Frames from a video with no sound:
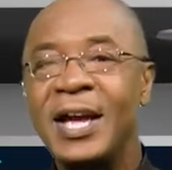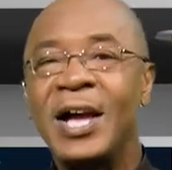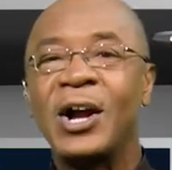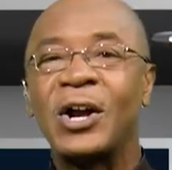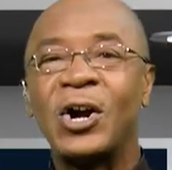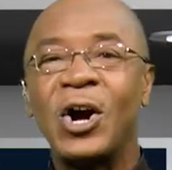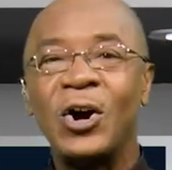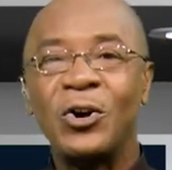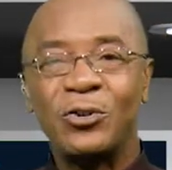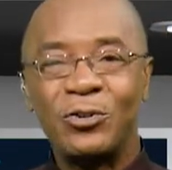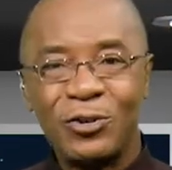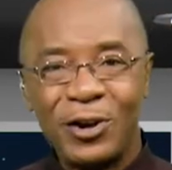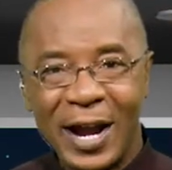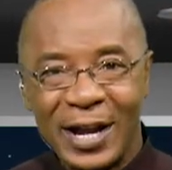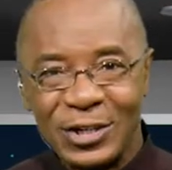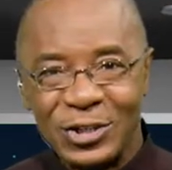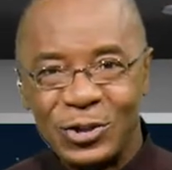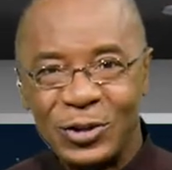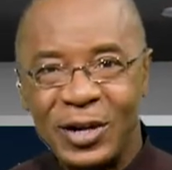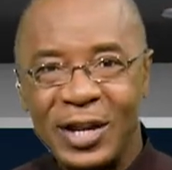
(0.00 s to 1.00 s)

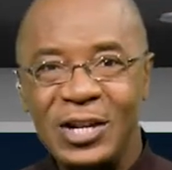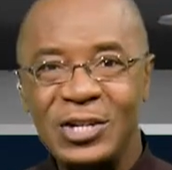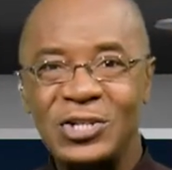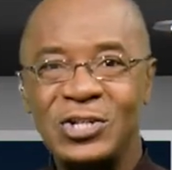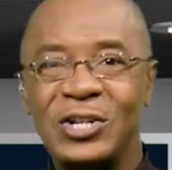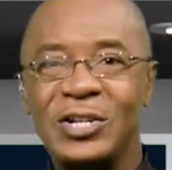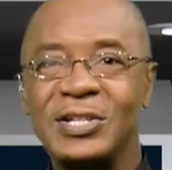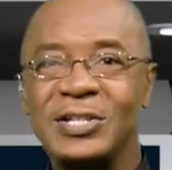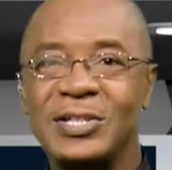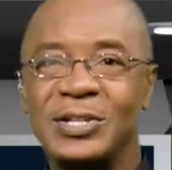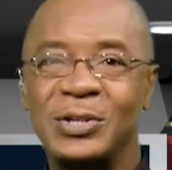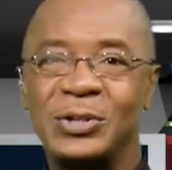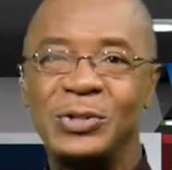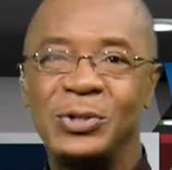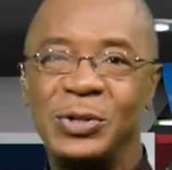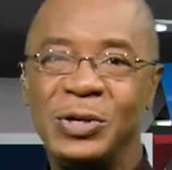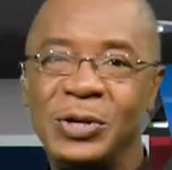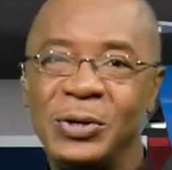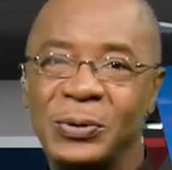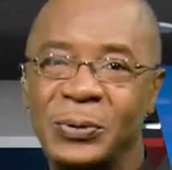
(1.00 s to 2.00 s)
Congratulations to
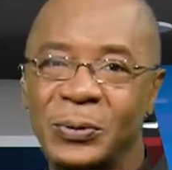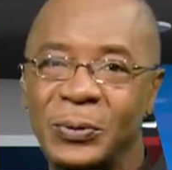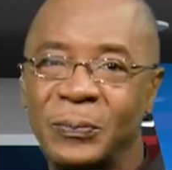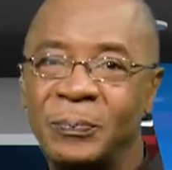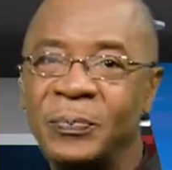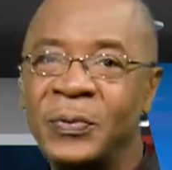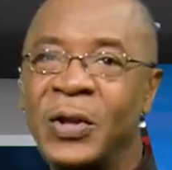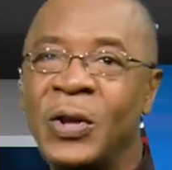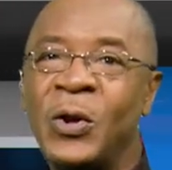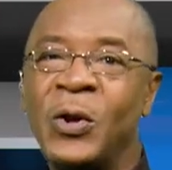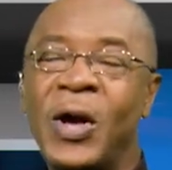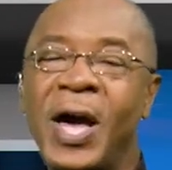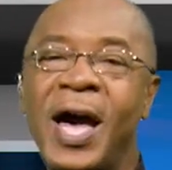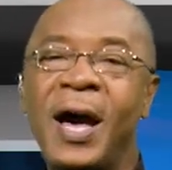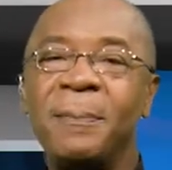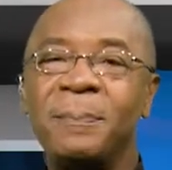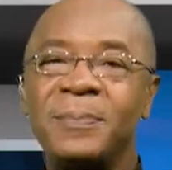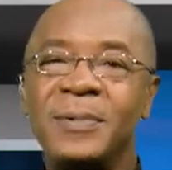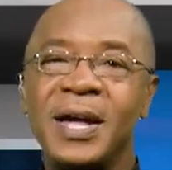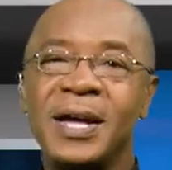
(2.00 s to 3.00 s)
you.
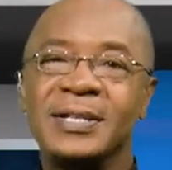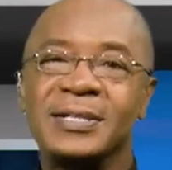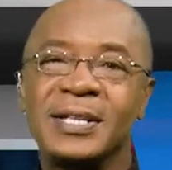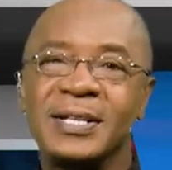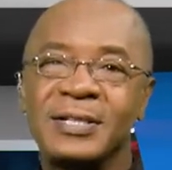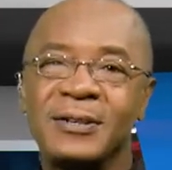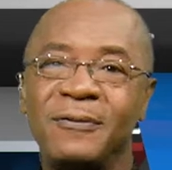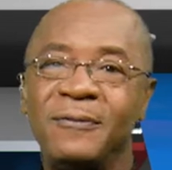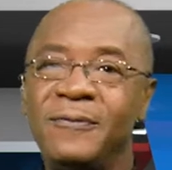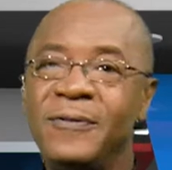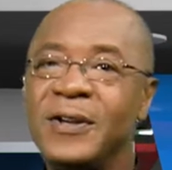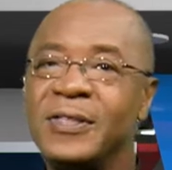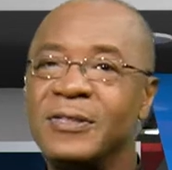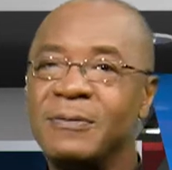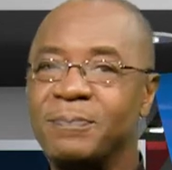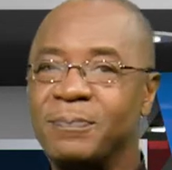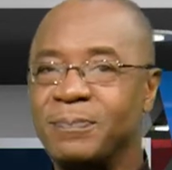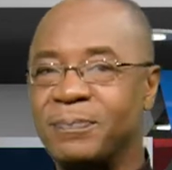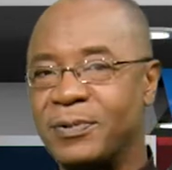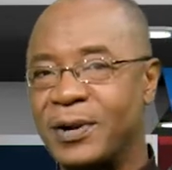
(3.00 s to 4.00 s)
Up next is the fifth
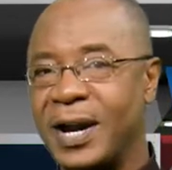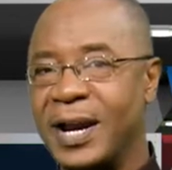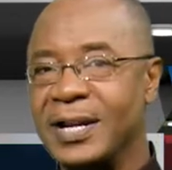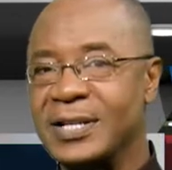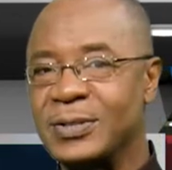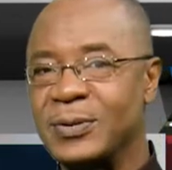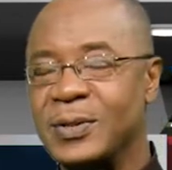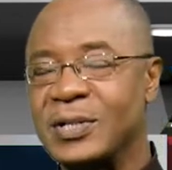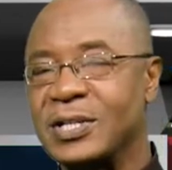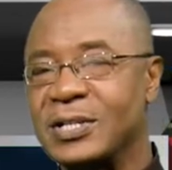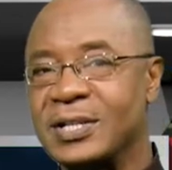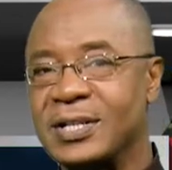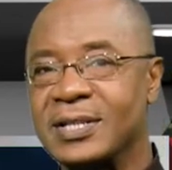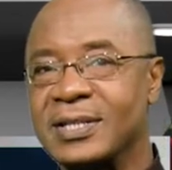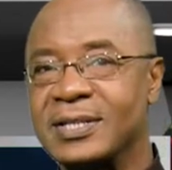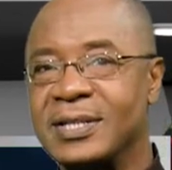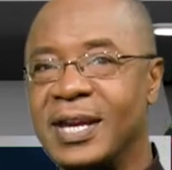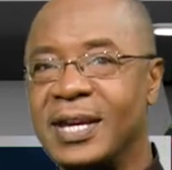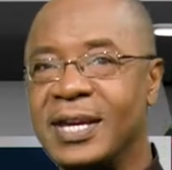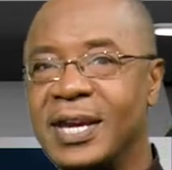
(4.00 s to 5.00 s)
prize, which is a
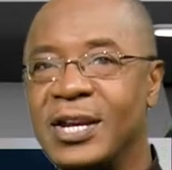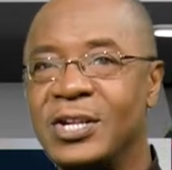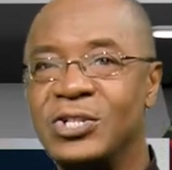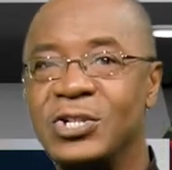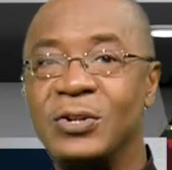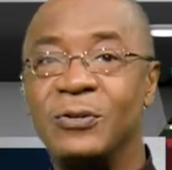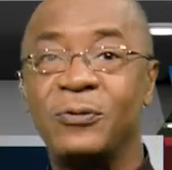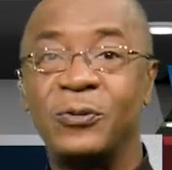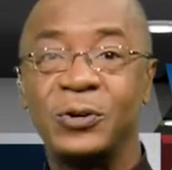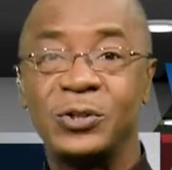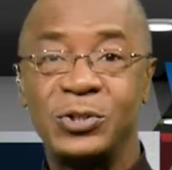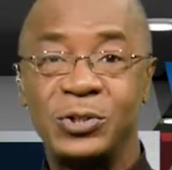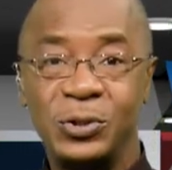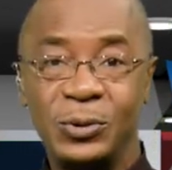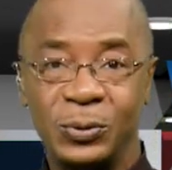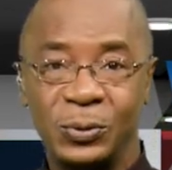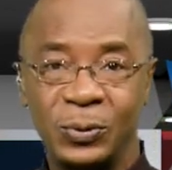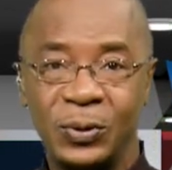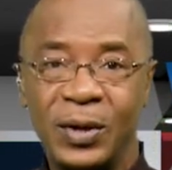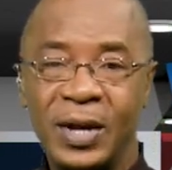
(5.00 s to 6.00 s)
staycation for
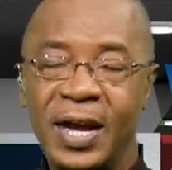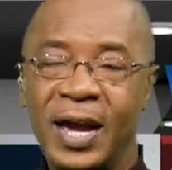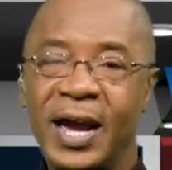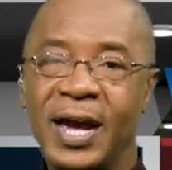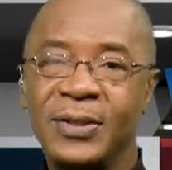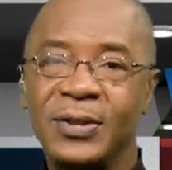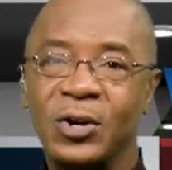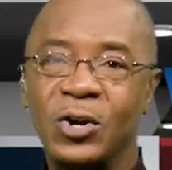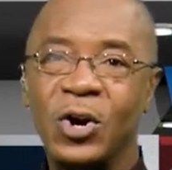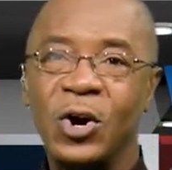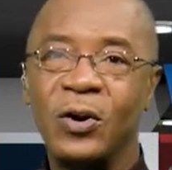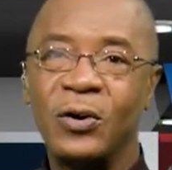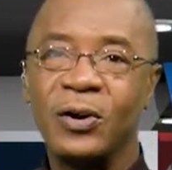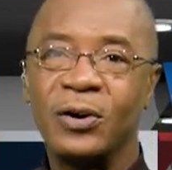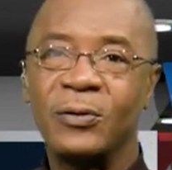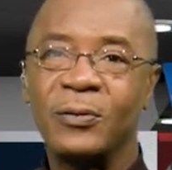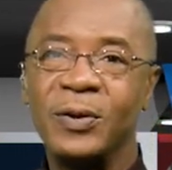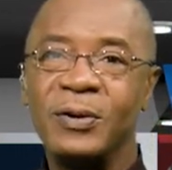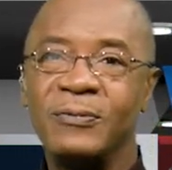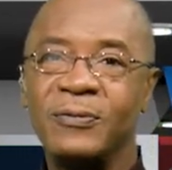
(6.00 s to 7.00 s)
two at the
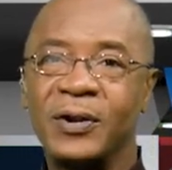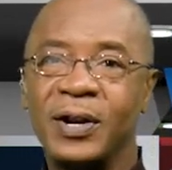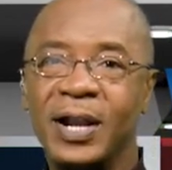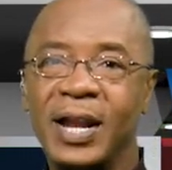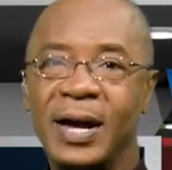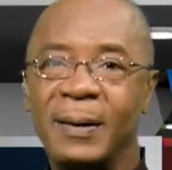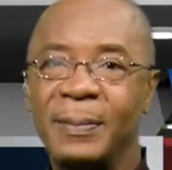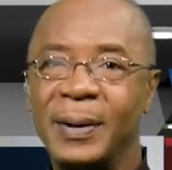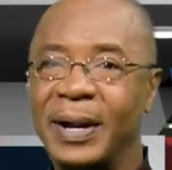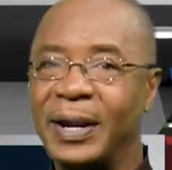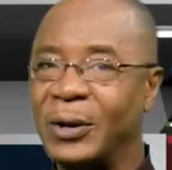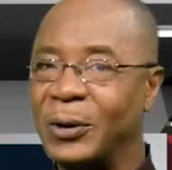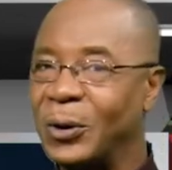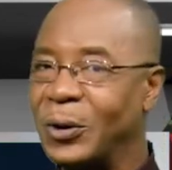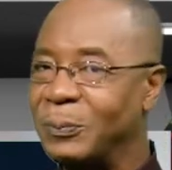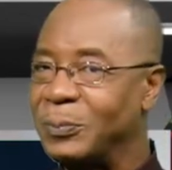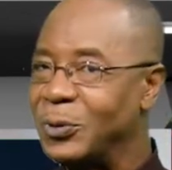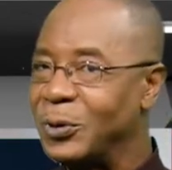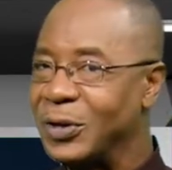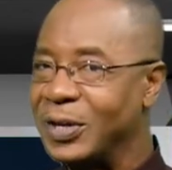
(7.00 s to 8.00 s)
Coral Reef Club, and I
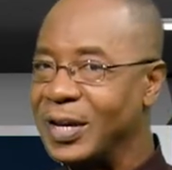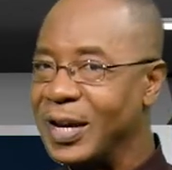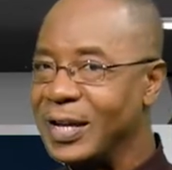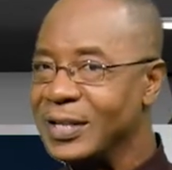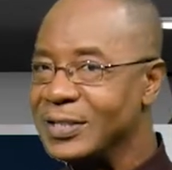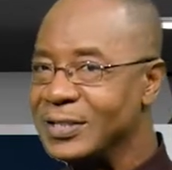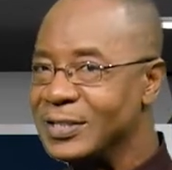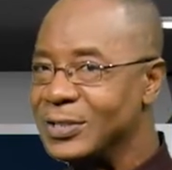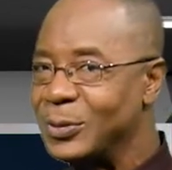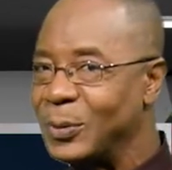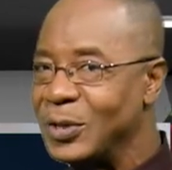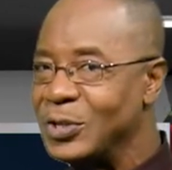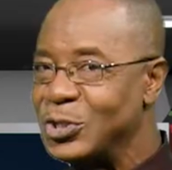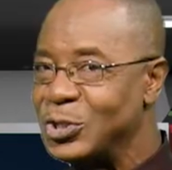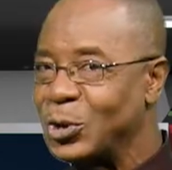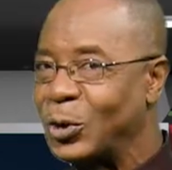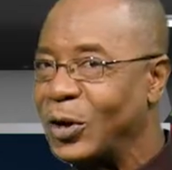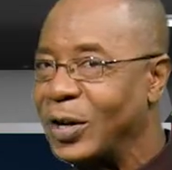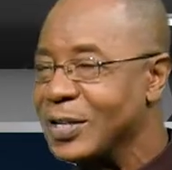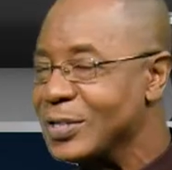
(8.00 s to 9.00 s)
hope you get to
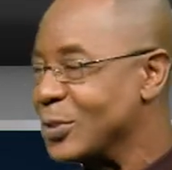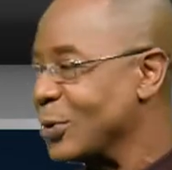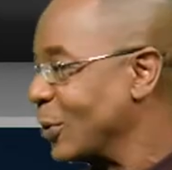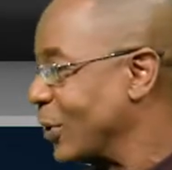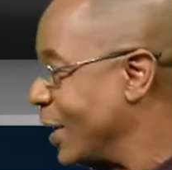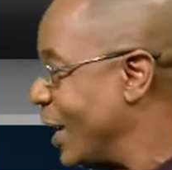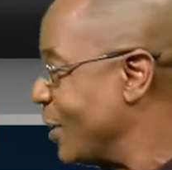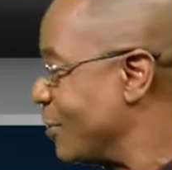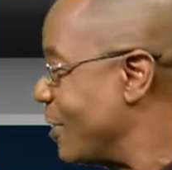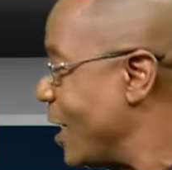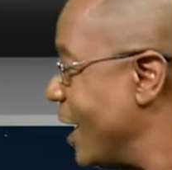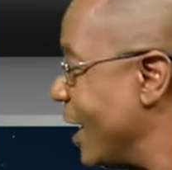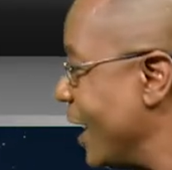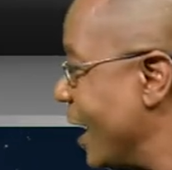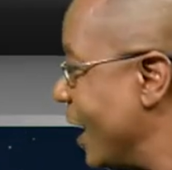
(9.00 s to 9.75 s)
enjoy it. So get ready.